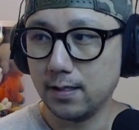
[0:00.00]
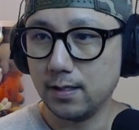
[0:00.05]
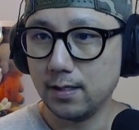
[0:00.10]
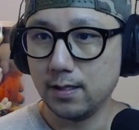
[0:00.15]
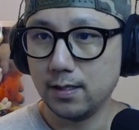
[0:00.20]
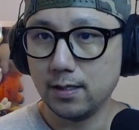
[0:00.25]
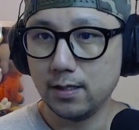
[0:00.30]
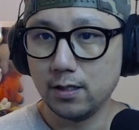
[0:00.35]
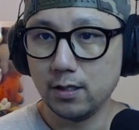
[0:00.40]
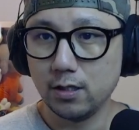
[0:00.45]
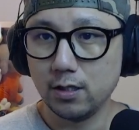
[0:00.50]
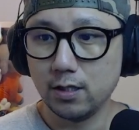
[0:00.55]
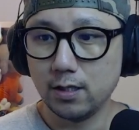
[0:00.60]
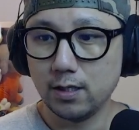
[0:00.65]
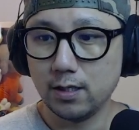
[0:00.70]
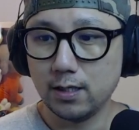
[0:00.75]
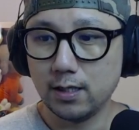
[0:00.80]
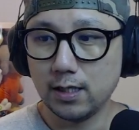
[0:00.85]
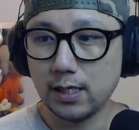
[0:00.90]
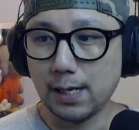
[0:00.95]
Fucking
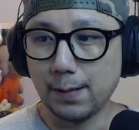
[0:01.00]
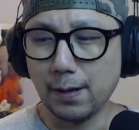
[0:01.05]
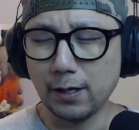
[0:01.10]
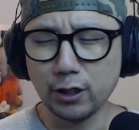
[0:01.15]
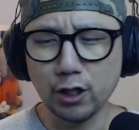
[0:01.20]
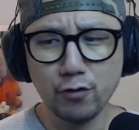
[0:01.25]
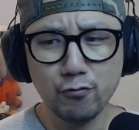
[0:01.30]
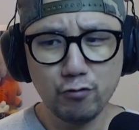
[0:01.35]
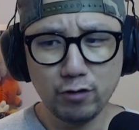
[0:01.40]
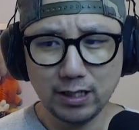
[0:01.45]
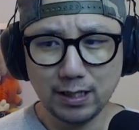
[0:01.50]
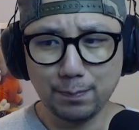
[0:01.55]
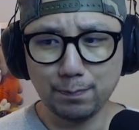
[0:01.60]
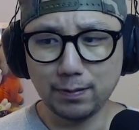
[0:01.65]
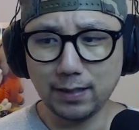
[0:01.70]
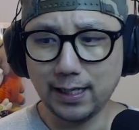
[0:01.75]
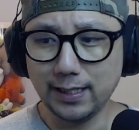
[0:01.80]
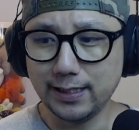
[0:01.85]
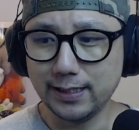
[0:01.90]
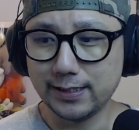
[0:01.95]
please. I don't really
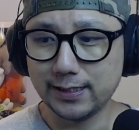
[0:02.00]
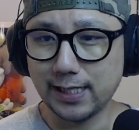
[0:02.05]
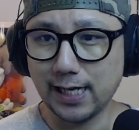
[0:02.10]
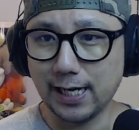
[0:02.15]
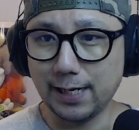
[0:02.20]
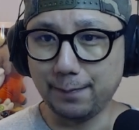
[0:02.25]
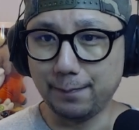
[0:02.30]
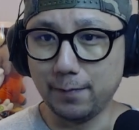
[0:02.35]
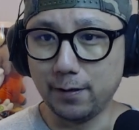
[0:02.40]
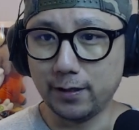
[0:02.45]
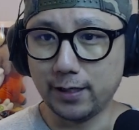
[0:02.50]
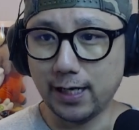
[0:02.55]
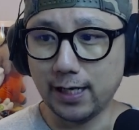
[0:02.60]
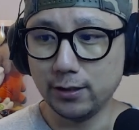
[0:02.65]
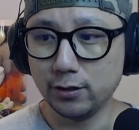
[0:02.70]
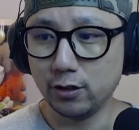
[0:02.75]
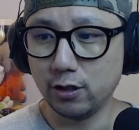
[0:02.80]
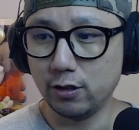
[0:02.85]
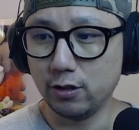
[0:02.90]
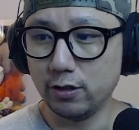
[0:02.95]
play this game. Okay,
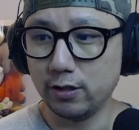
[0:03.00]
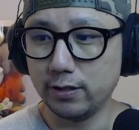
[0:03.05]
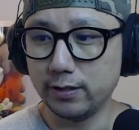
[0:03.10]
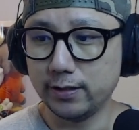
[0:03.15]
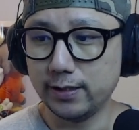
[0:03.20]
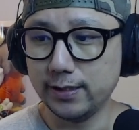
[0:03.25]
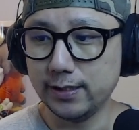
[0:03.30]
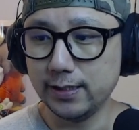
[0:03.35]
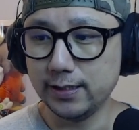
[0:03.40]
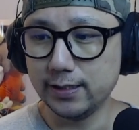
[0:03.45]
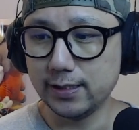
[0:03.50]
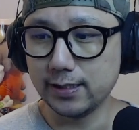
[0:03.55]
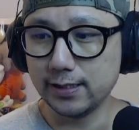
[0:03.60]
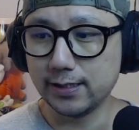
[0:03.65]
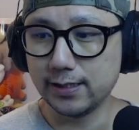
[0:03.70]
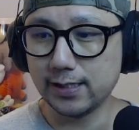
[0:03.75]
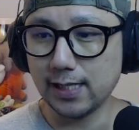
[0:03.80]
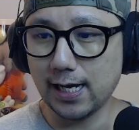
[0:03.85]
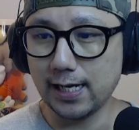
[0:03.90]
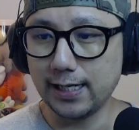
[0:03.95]
so this is the
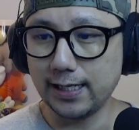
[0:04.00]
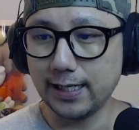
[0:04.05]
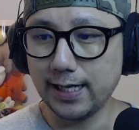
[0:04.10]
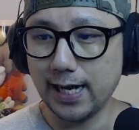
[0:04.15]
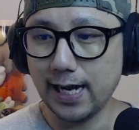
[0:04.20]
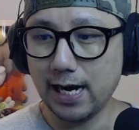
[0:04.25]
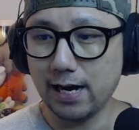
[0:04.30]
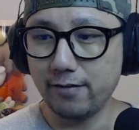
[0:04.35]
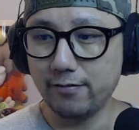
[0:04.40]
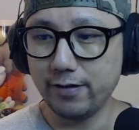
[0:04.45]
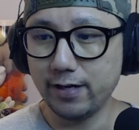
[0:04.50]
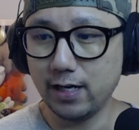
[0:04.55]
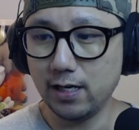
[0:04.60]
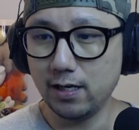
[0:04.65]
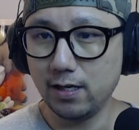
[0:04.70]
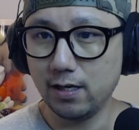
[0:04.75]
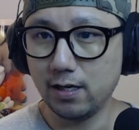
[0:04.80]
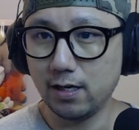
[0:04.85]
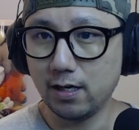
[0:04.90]
starting area